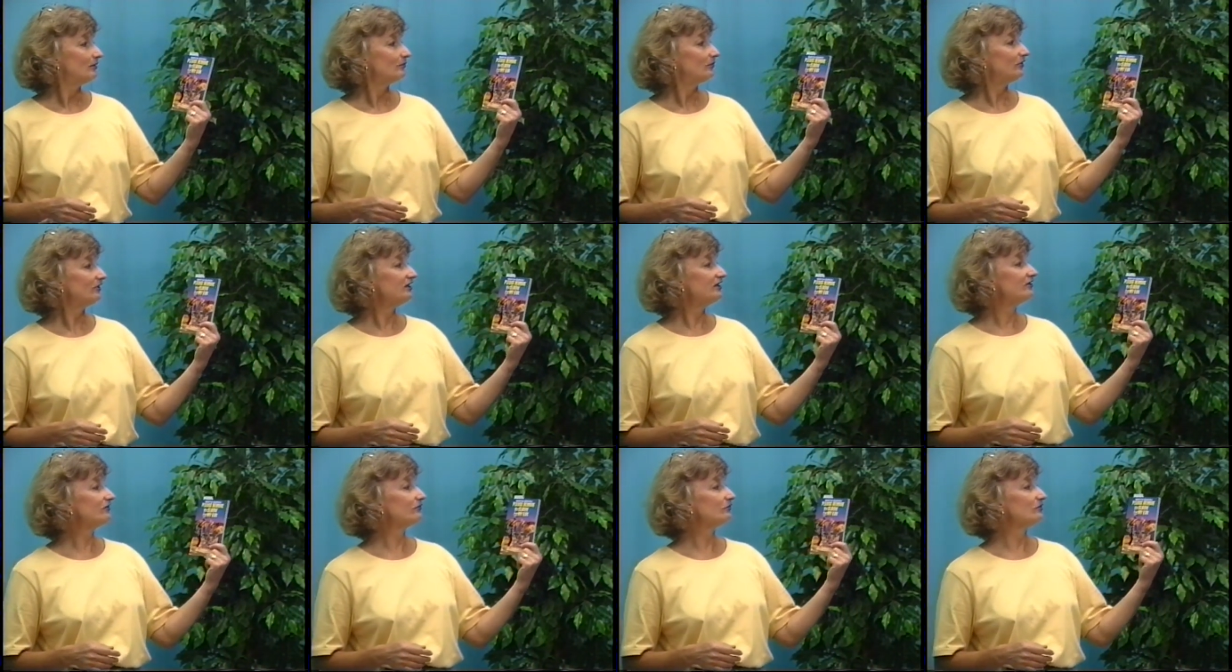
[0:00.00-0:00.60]

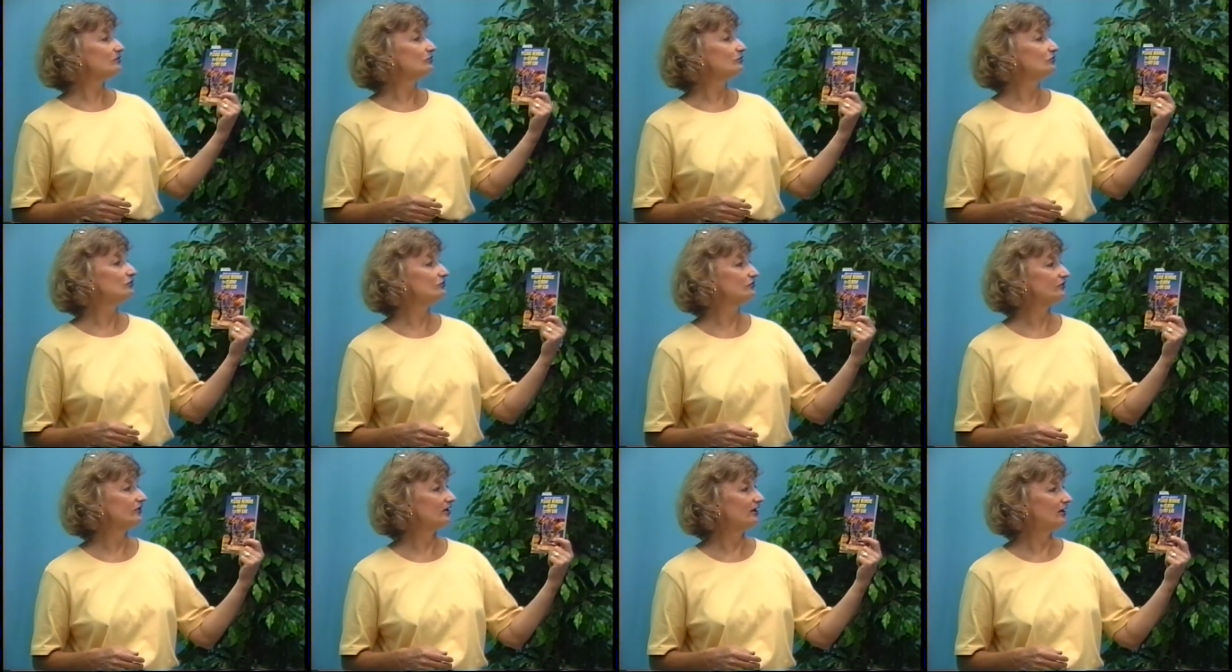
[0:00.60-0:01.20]
Please
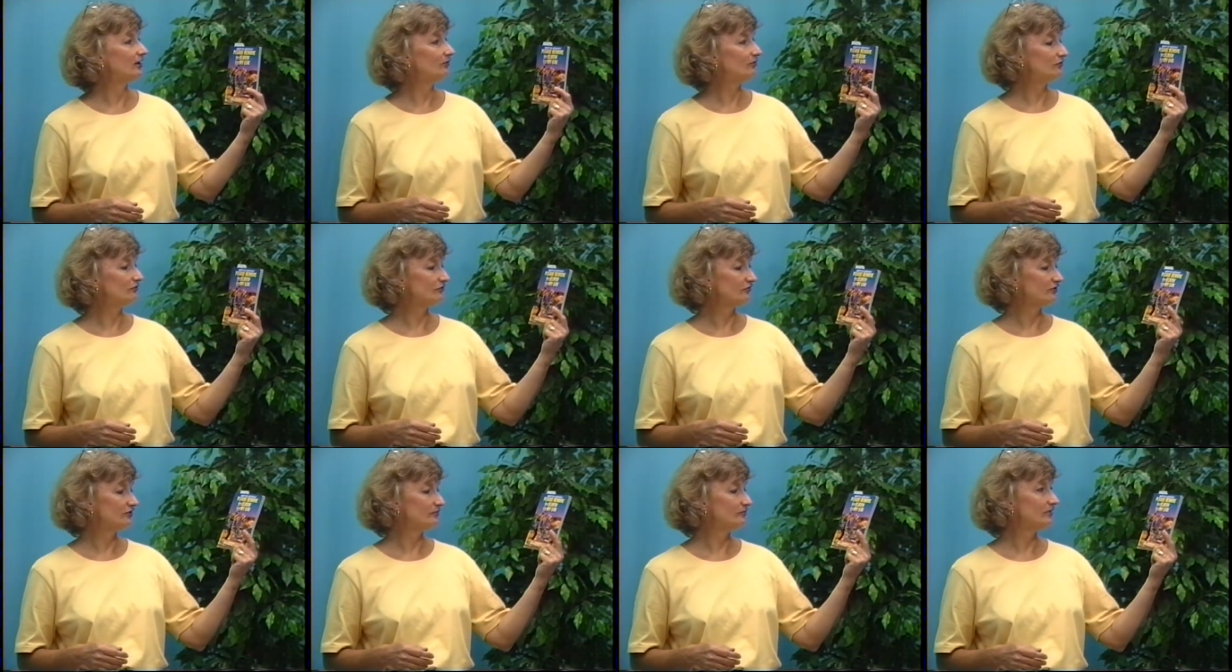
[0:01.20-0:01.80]
Remove Your Elbow
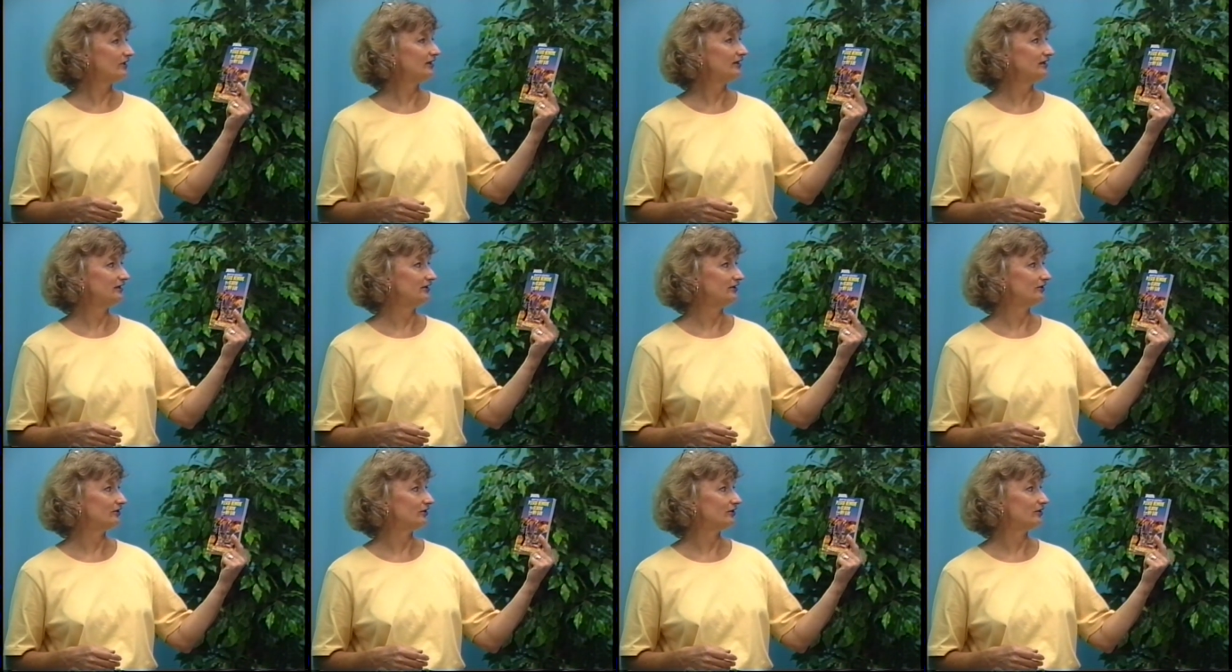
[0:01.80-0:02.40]
from My
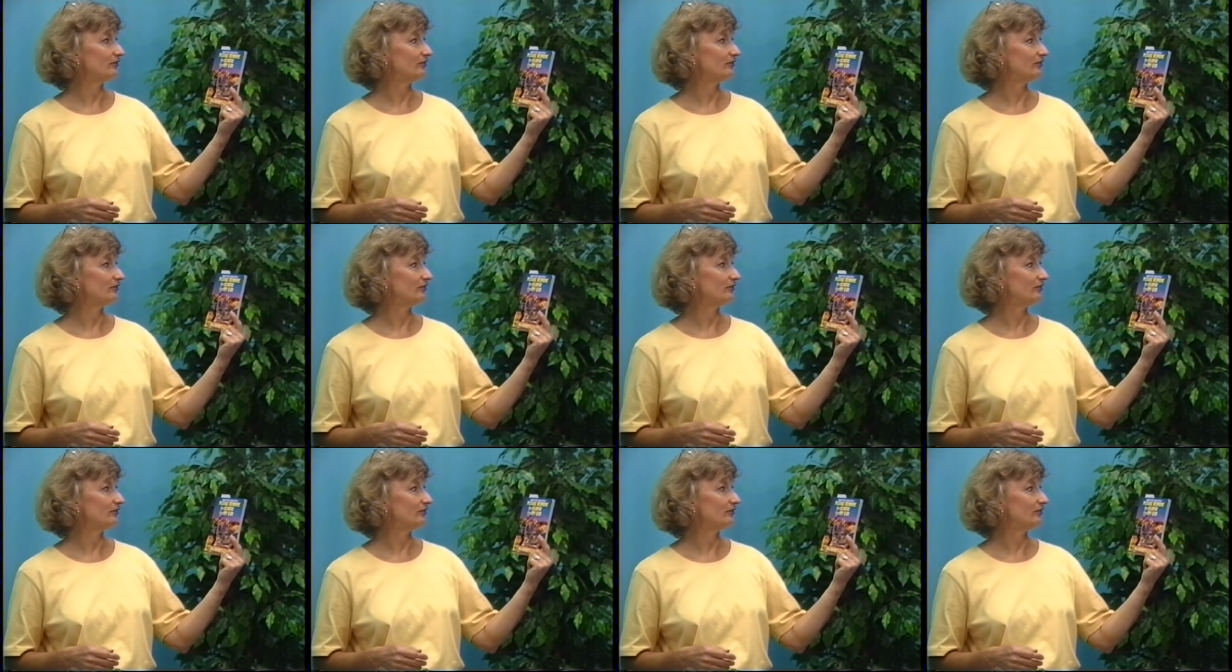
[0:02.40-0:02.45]
Ear